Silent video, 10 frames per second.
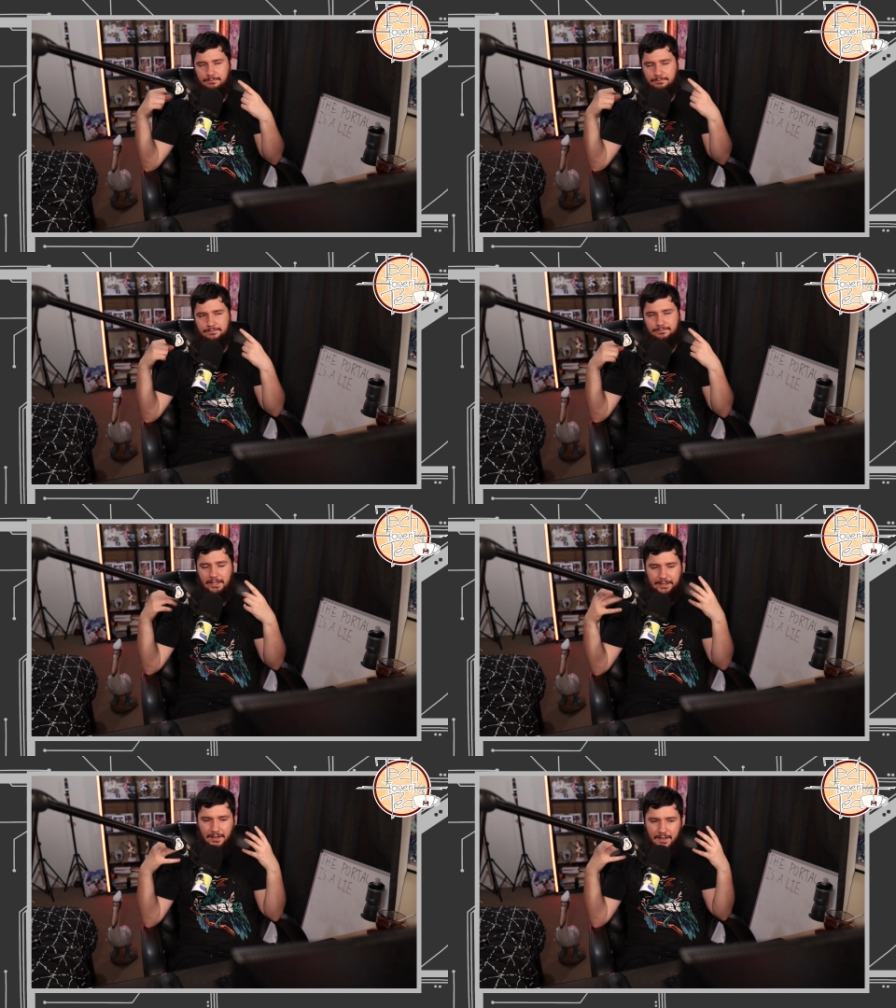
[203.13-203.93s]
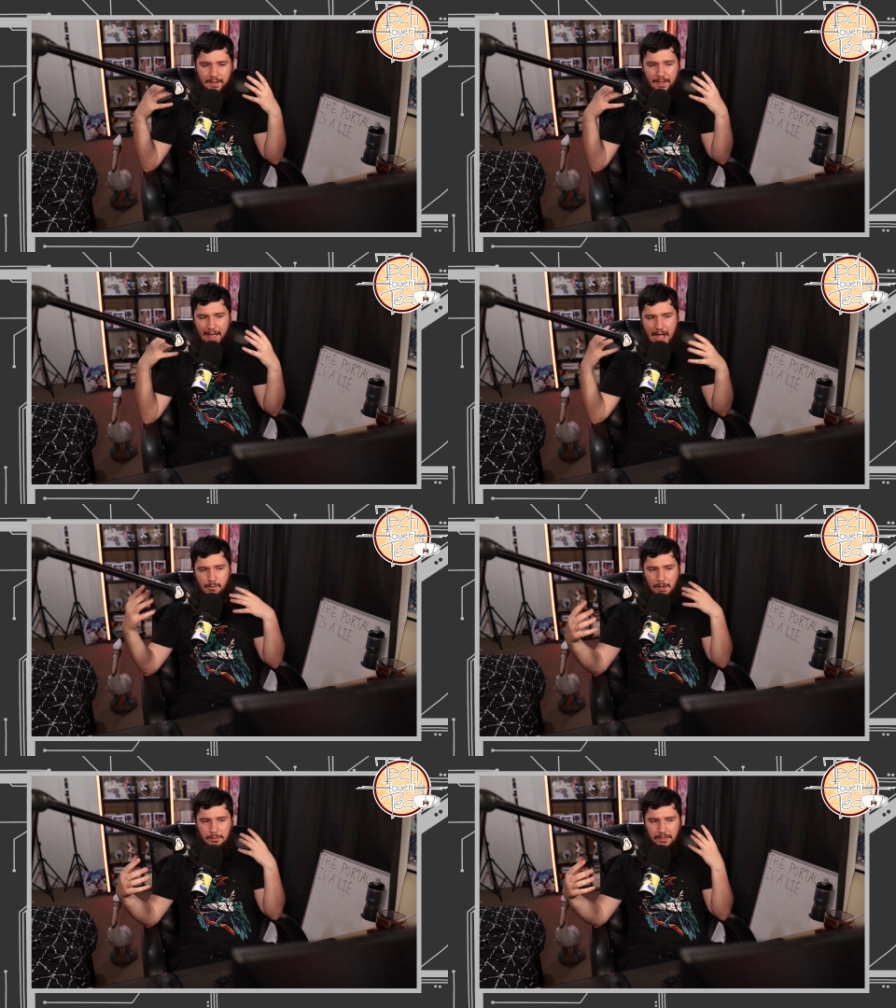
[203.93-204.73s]
like,
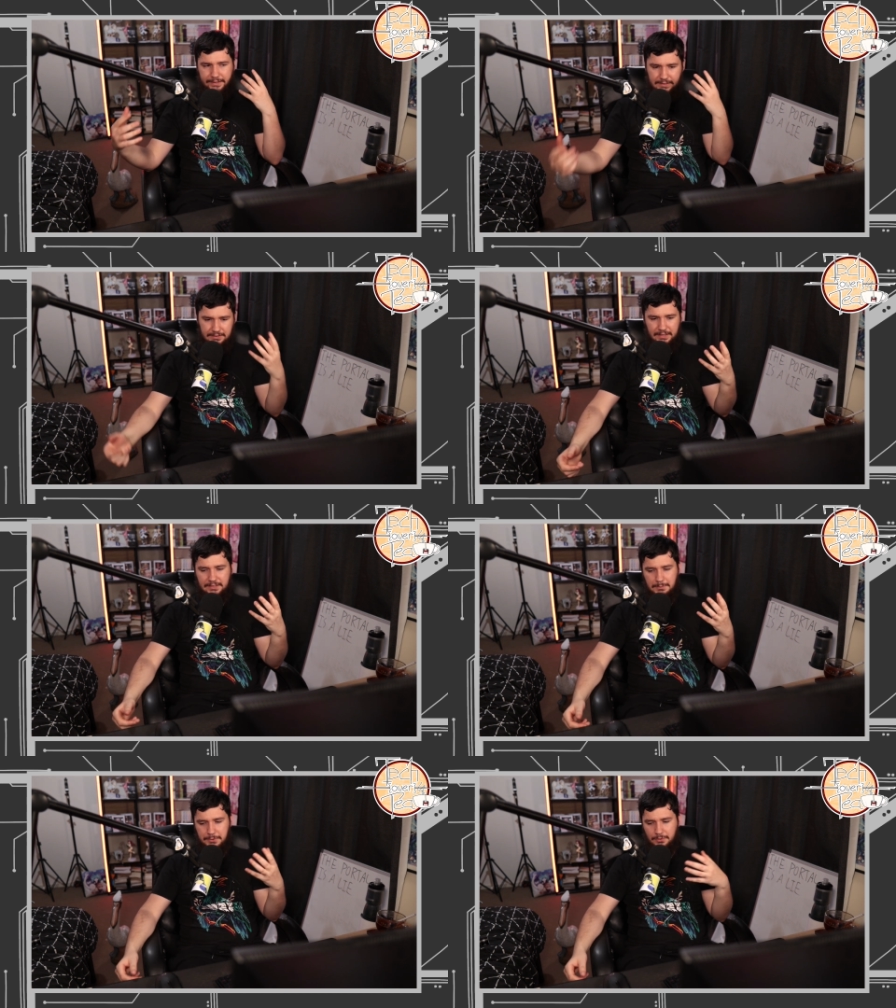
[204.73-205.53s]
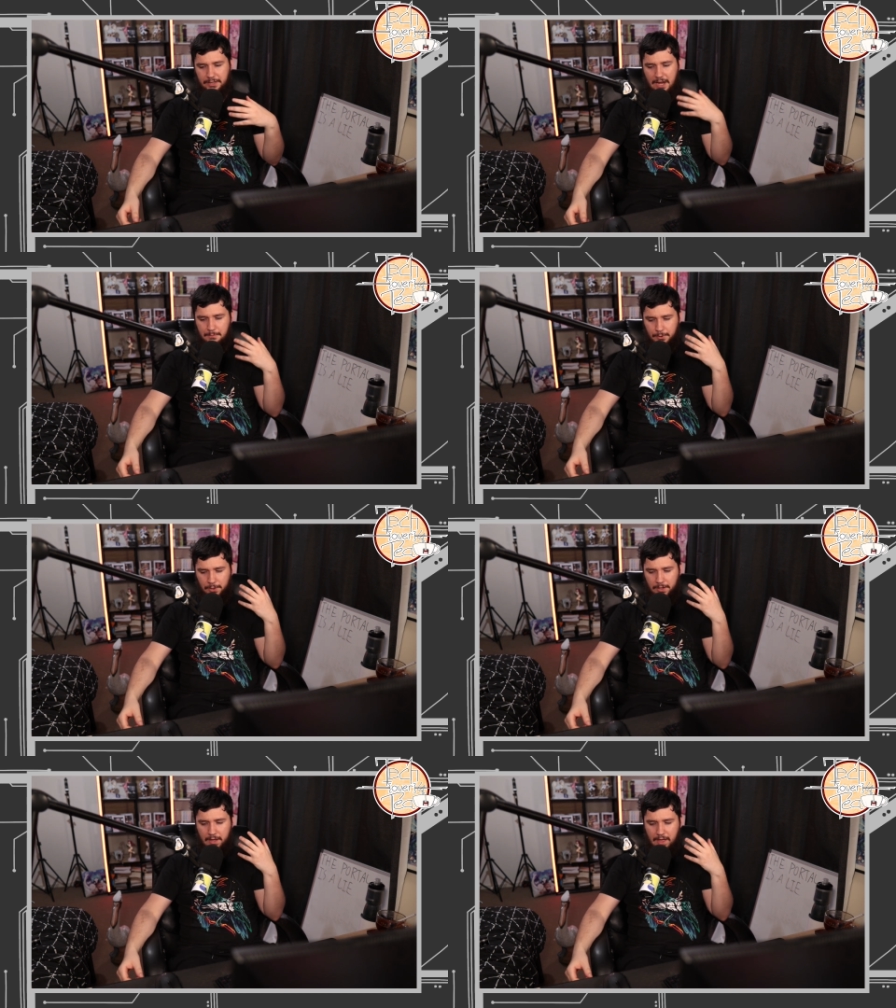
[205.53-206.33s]
how I would like to say something on
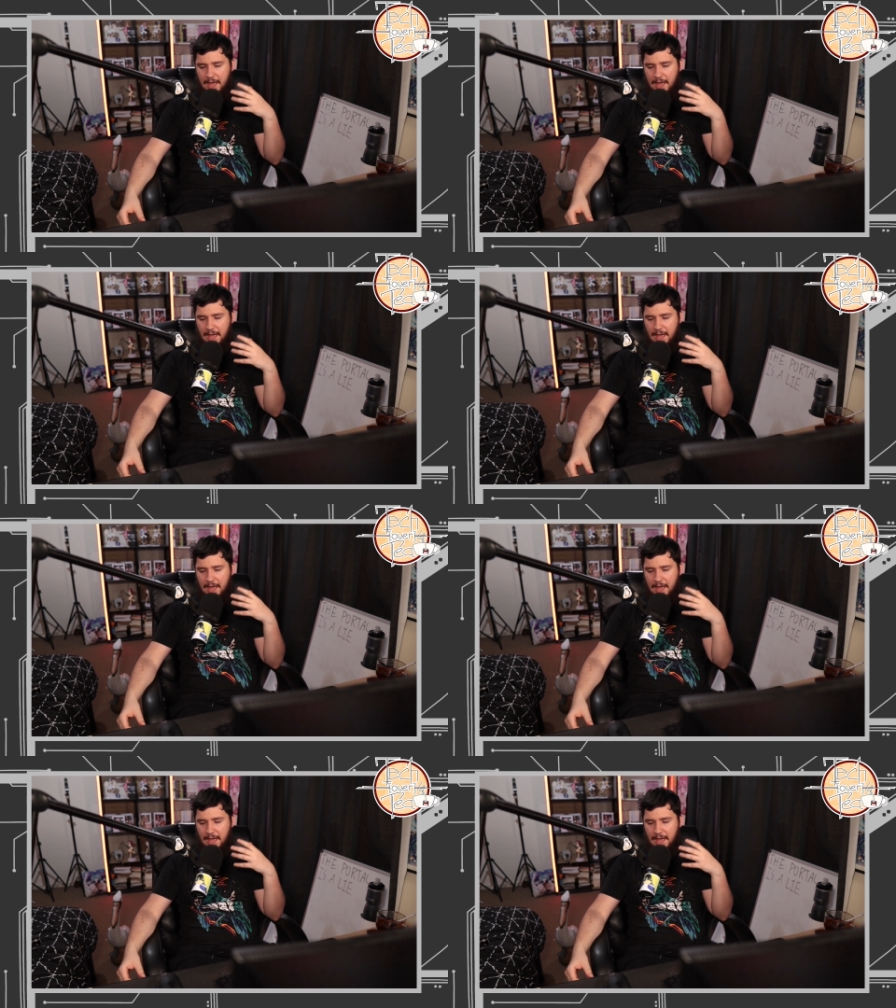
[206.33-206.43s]
camera,